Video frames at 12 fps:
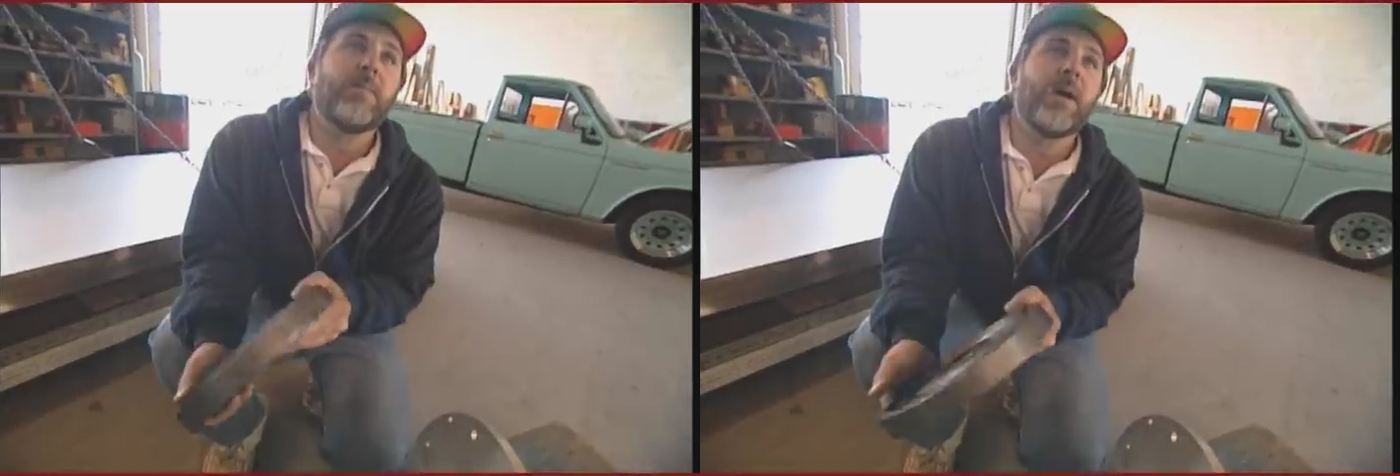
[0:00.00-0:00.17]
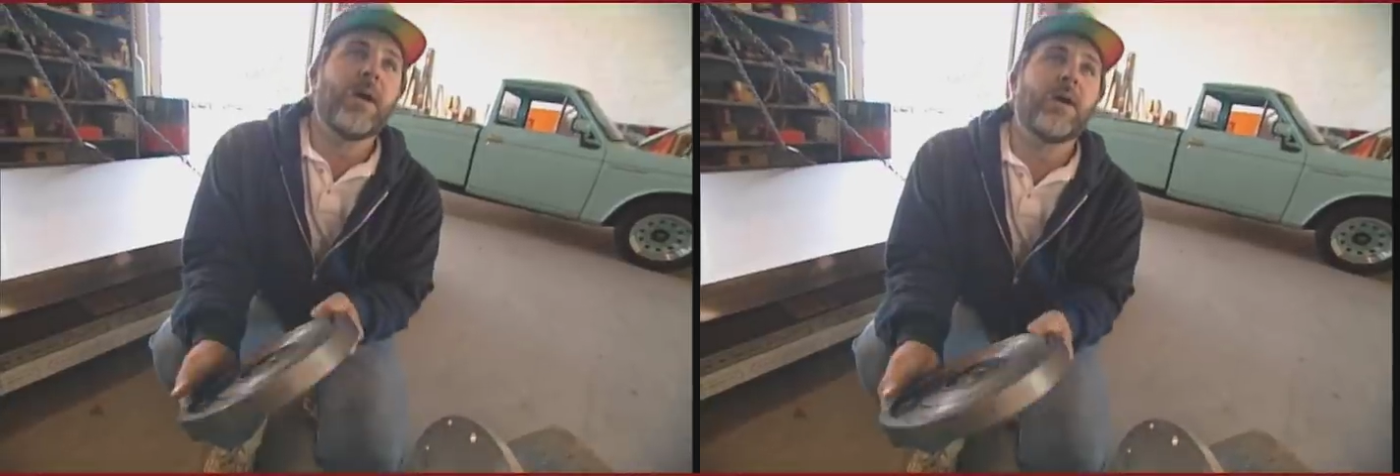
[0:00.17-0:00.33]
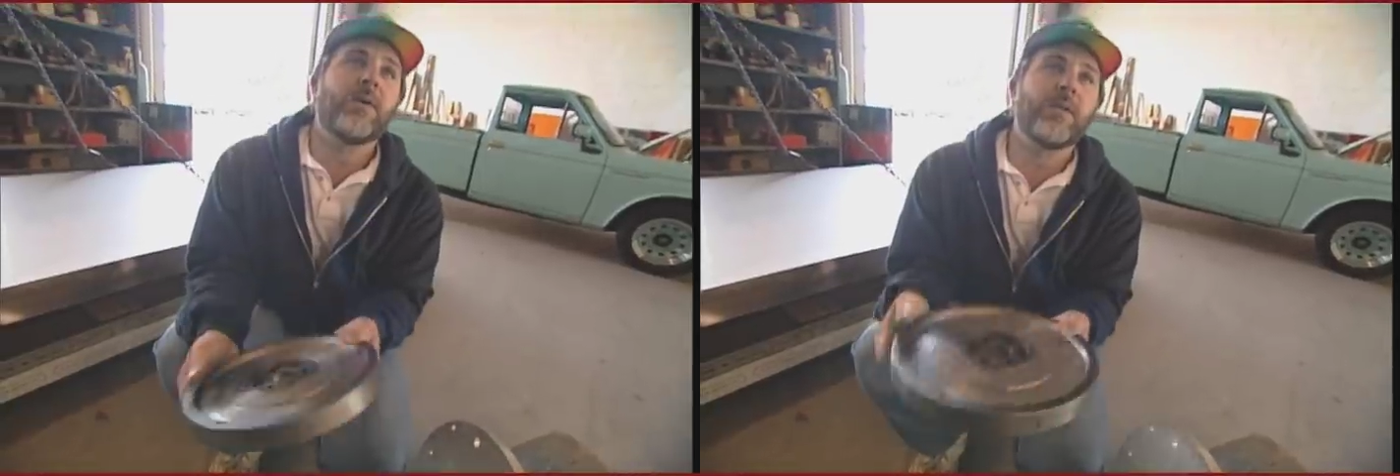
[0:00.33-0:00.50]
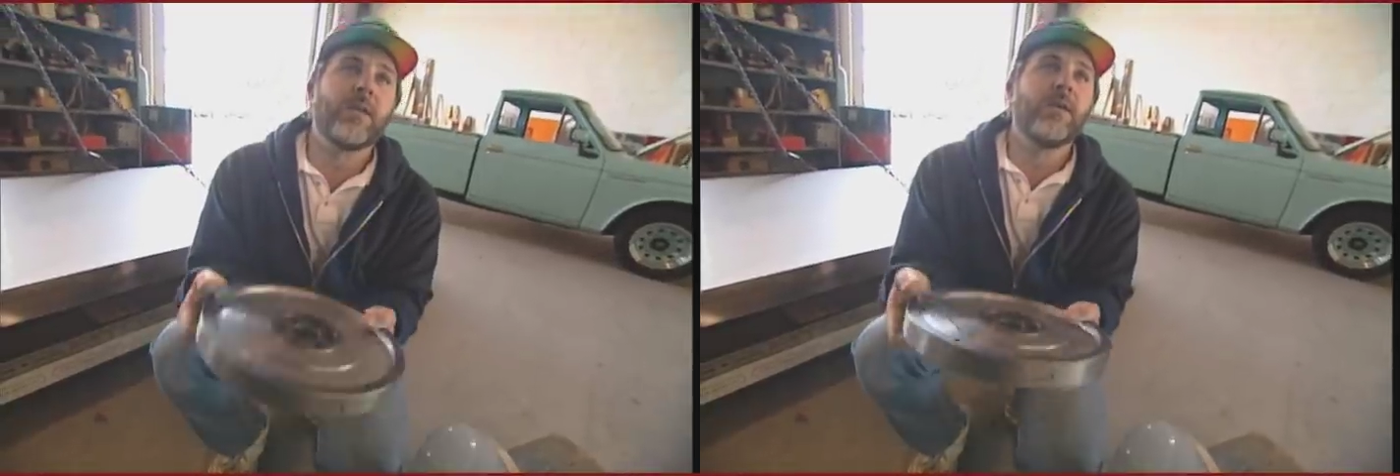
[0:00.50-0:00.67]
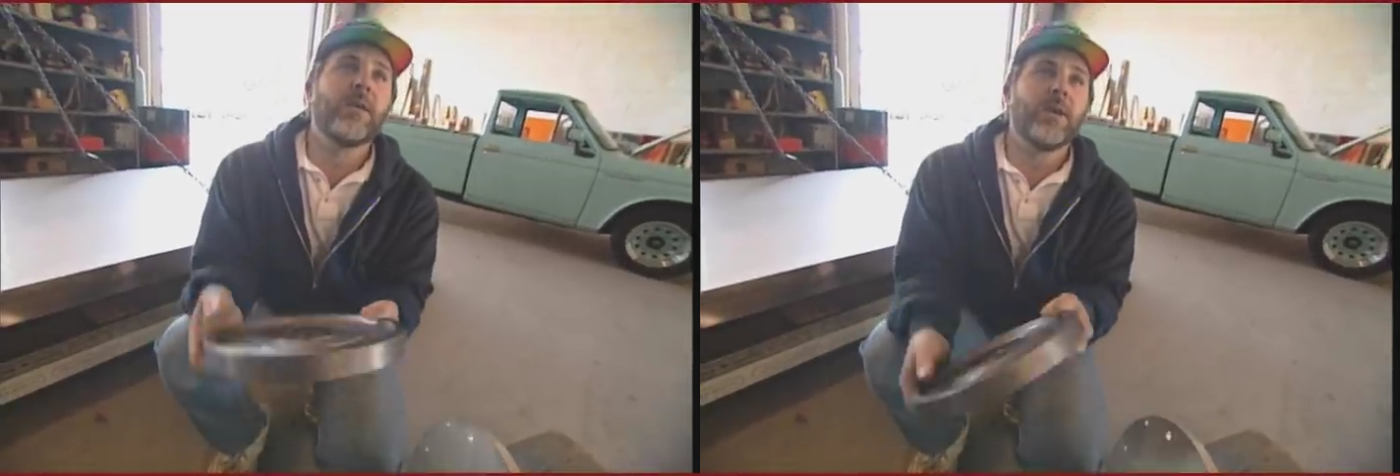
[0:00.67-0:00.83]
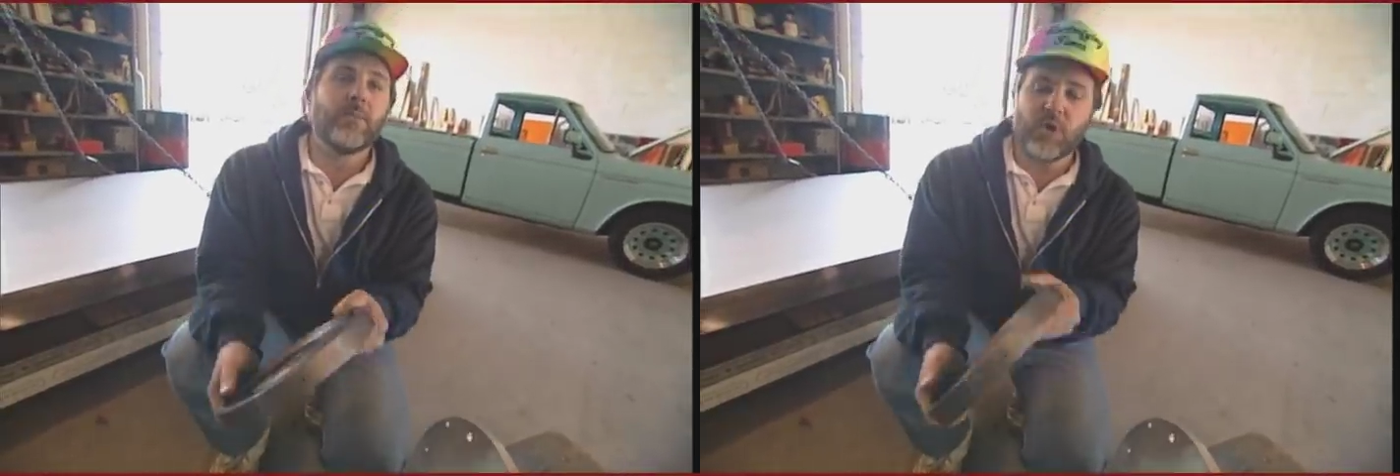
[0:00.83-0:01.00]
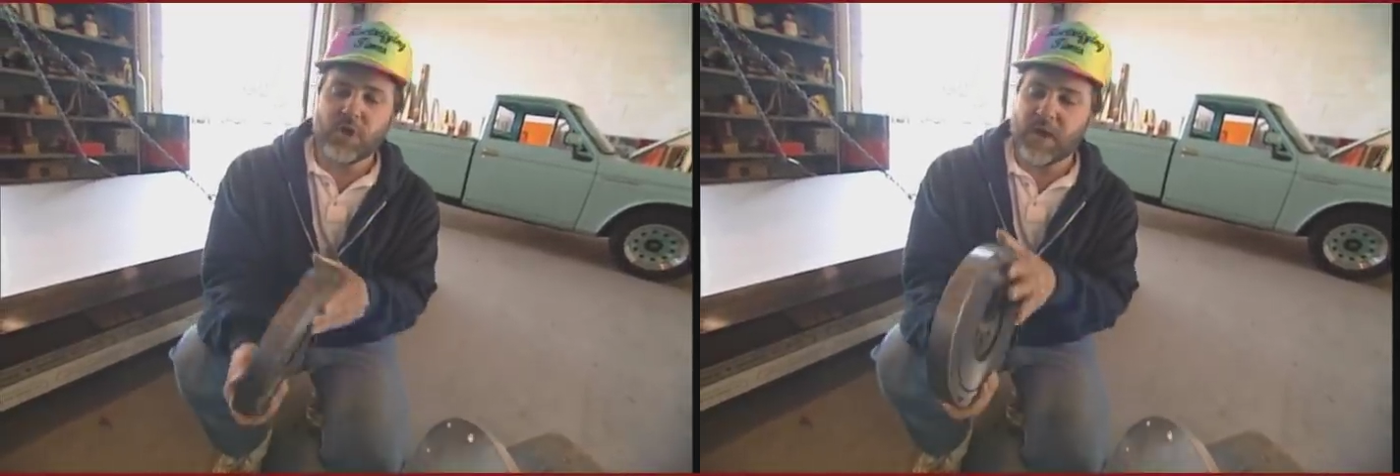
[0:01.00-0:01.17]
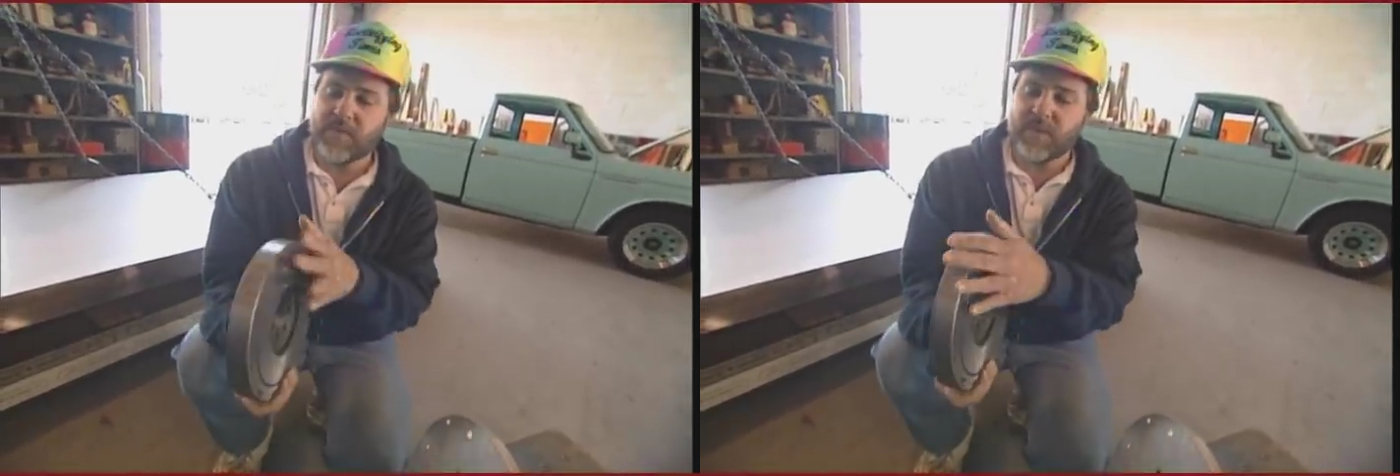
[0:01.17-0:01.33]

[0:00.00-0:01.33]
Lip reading: pounds, and we shaved